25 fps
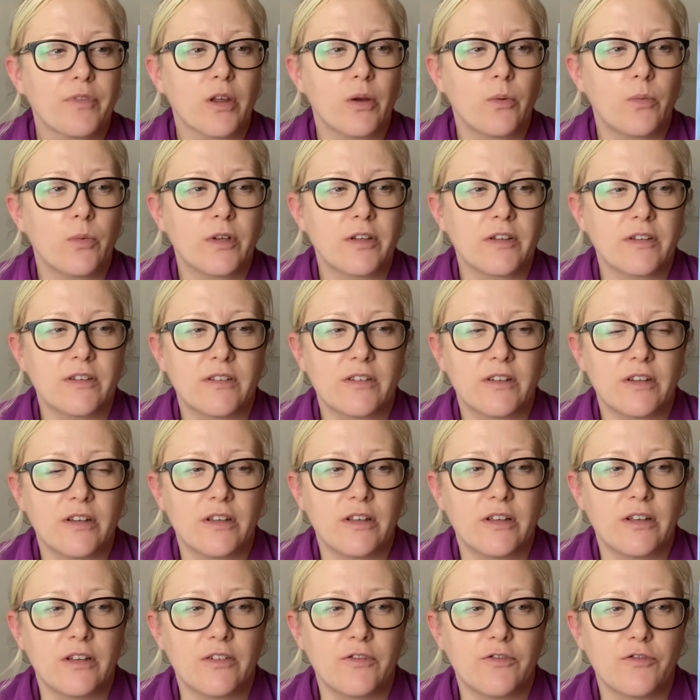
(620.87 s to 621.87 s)
once
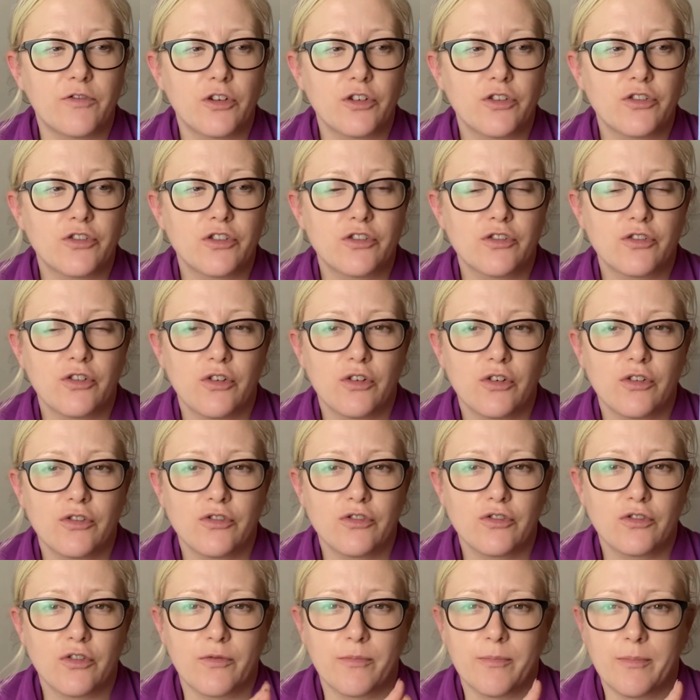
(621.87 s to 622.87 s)
the frost is gone,
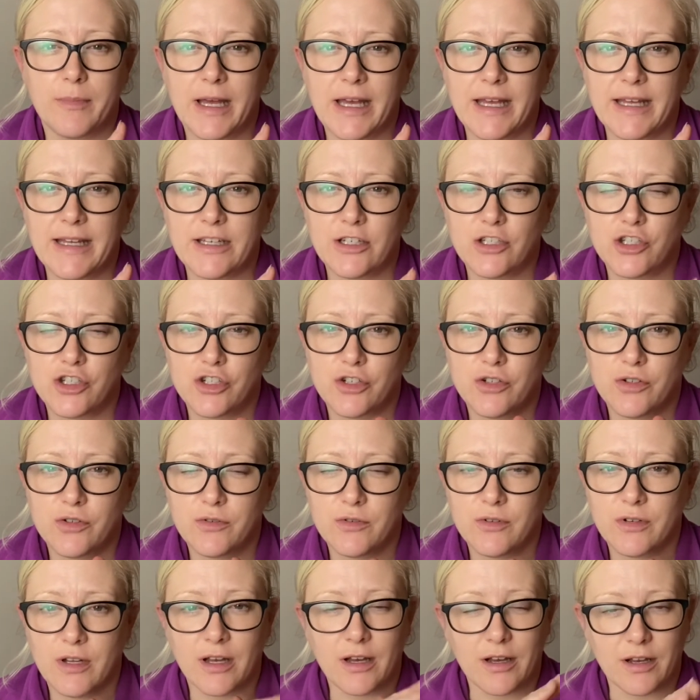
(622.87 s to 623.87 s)
sort of May,
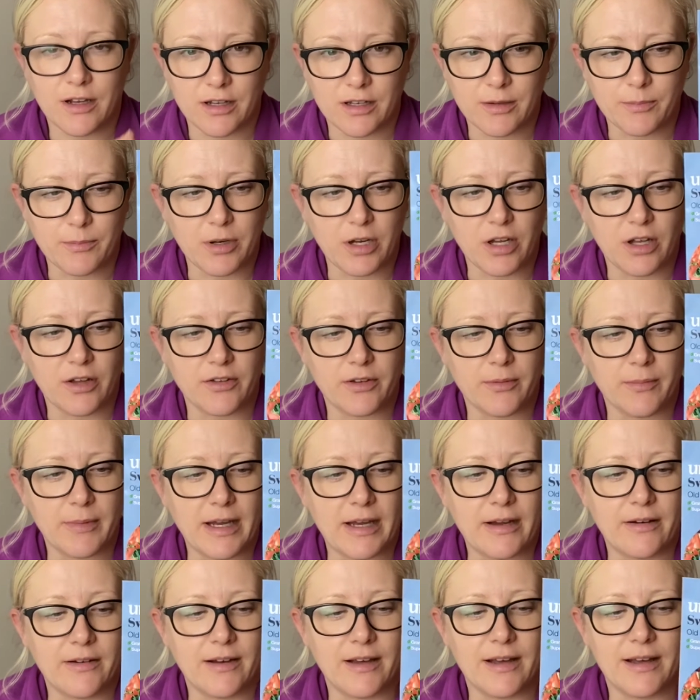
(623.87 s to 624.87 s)
June, I can plant them
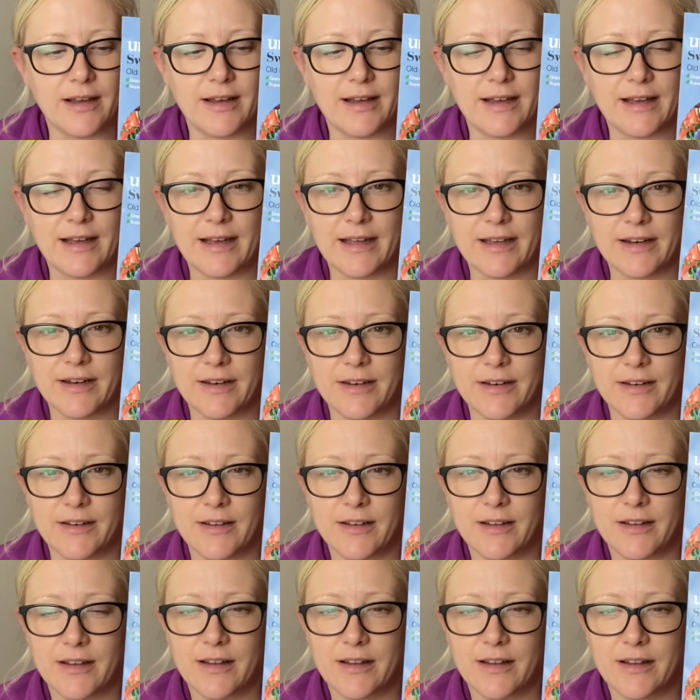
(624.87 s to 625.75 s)
out and